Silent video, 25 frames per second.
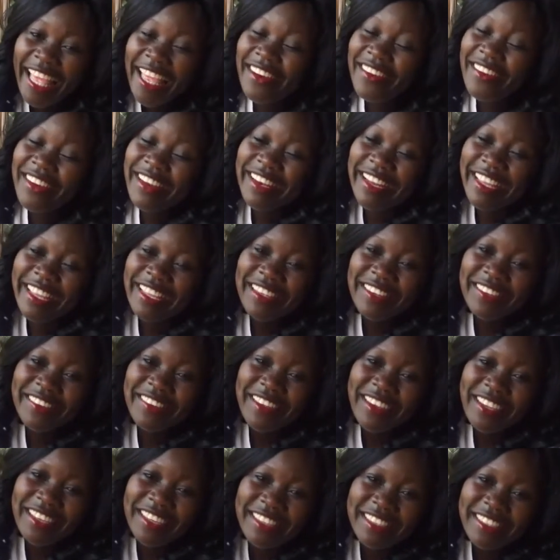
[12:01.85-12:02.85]
I really
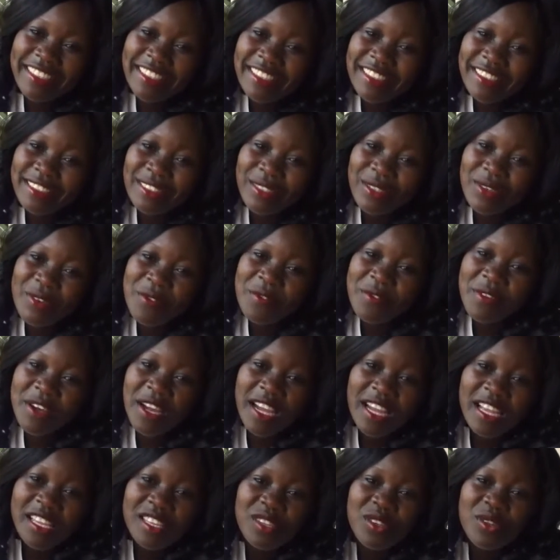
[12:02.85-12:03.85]
enjoyed it so
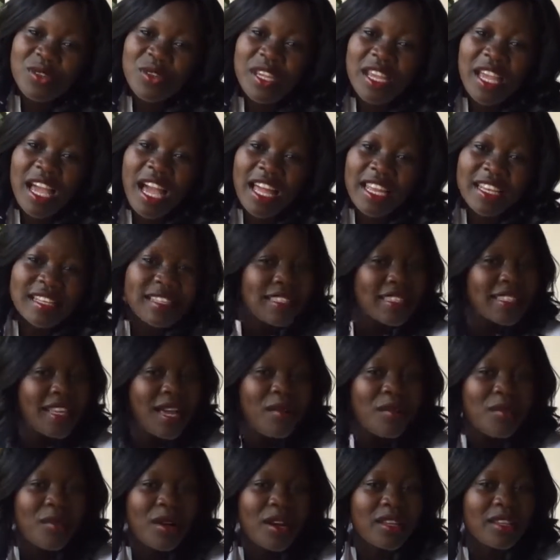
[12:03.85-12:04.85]
much. We had
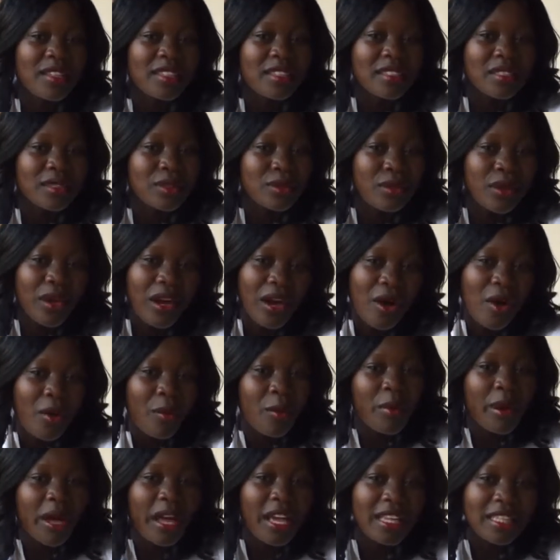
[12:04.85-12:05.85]
someone to
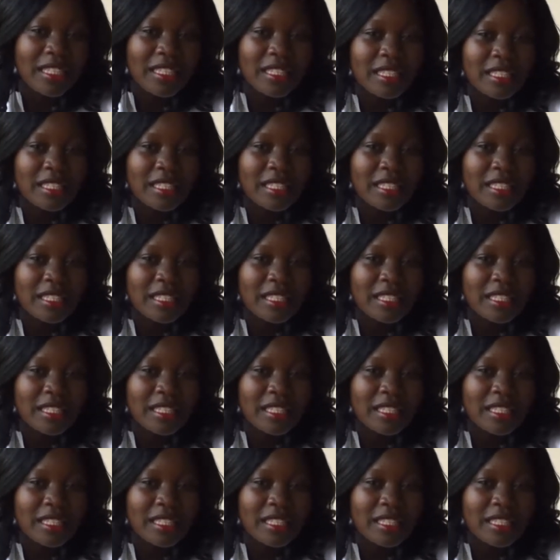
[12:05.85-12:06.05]
help us.